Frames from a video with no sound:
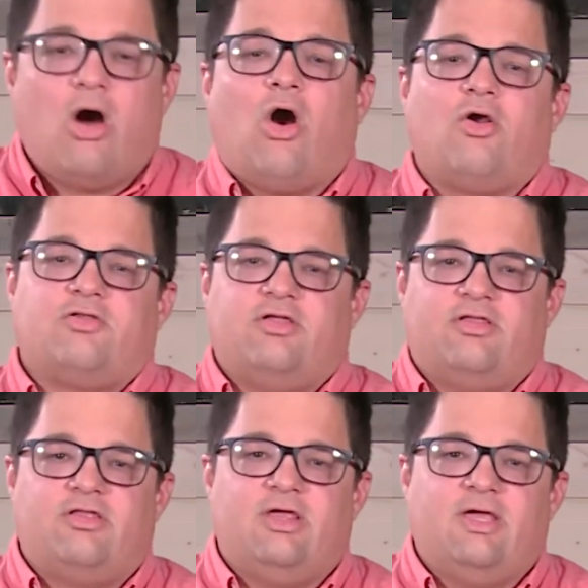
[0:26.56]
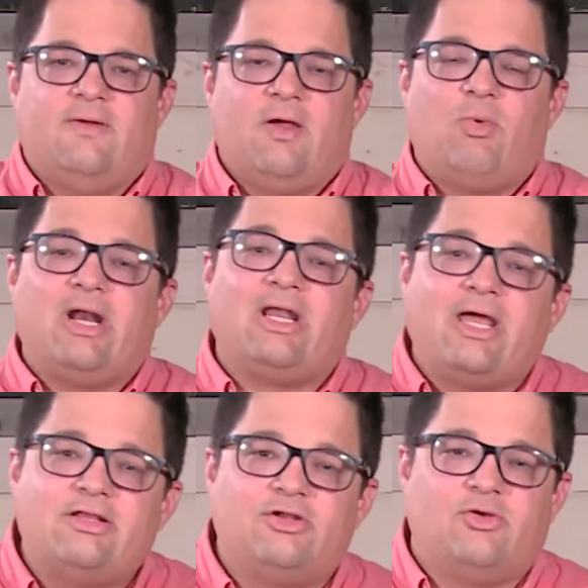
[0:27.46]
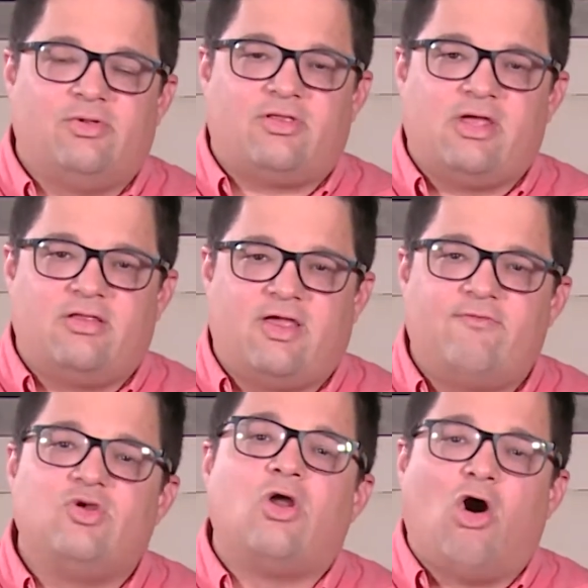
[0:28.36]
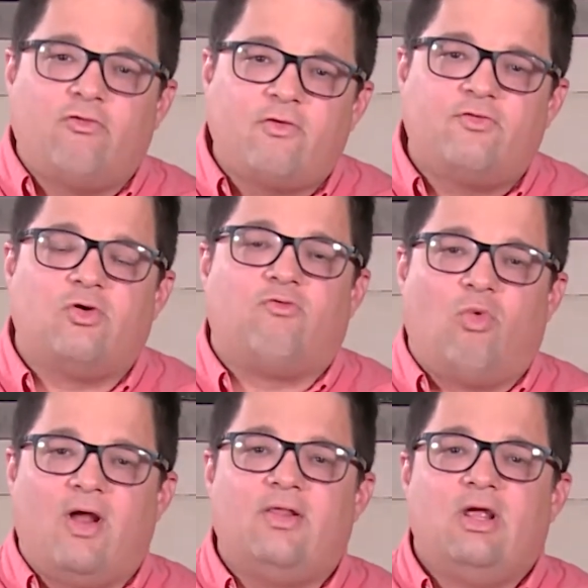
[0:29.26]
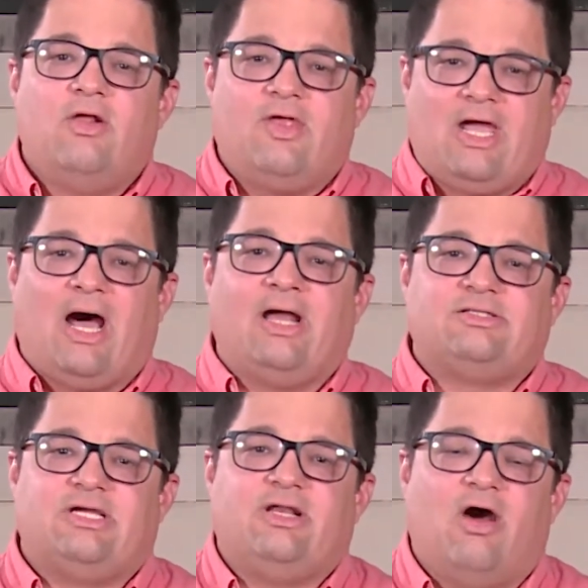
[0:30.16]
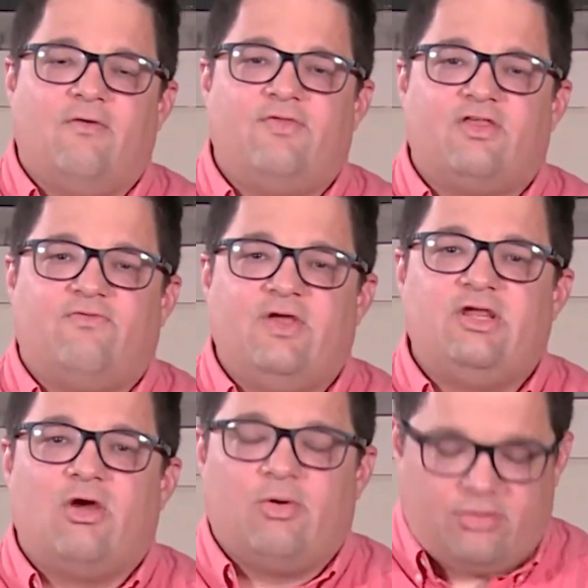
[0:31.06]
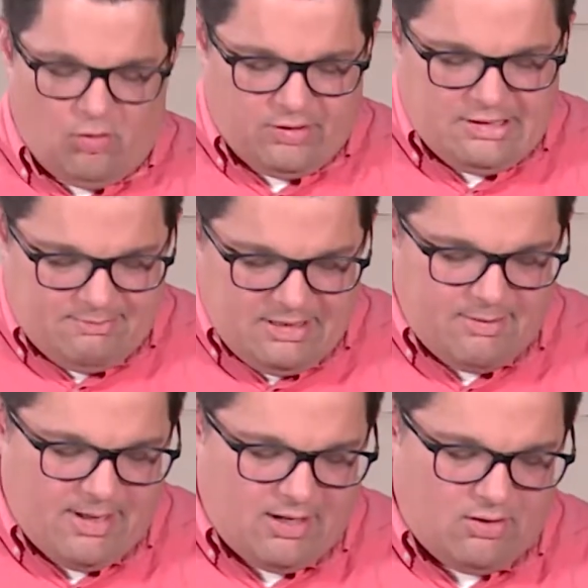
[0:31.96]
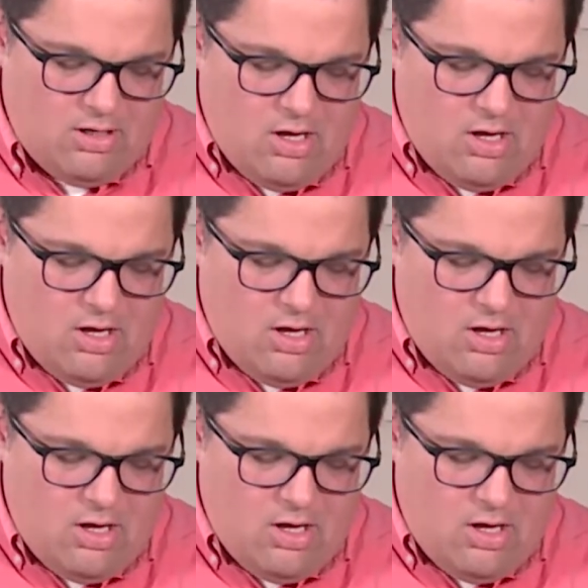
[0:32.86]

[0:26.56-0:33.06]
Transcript: RCC. And what I'd like to do is give you an overview of what the content of this video is going to be about.